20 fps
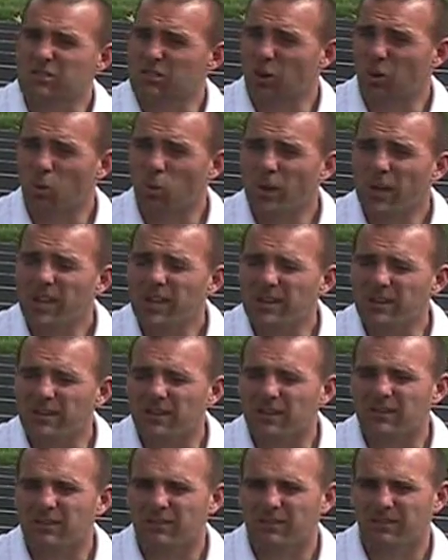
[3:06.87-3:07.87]
Is it
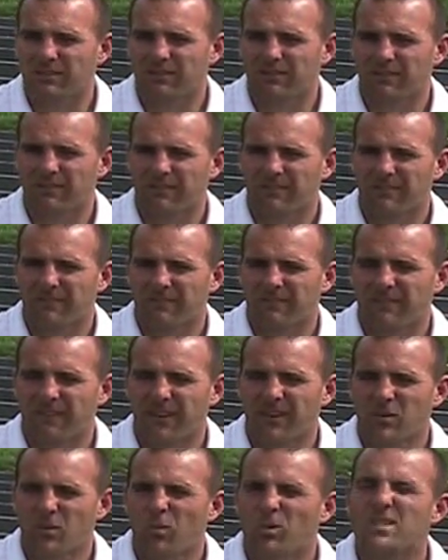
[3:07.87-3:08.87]
raining or
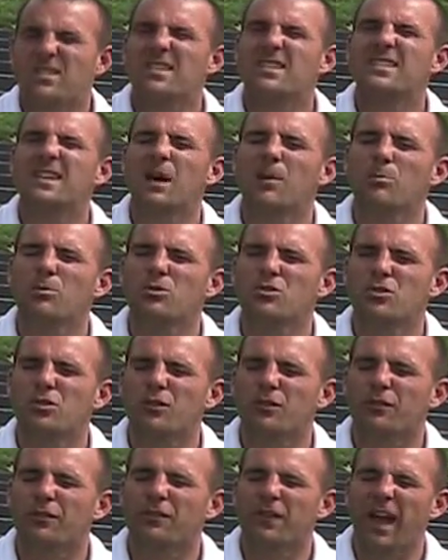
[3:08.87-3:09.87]
snowing? Is
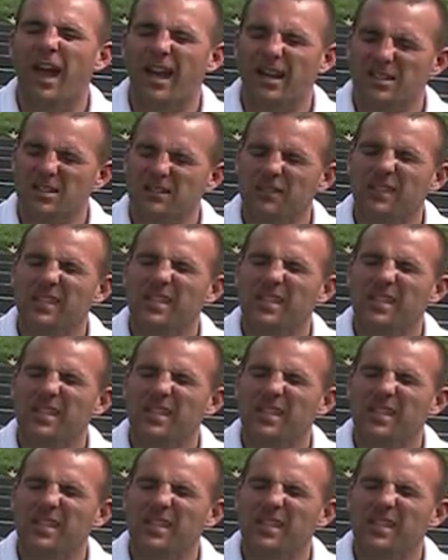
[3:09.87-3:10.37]
there wind?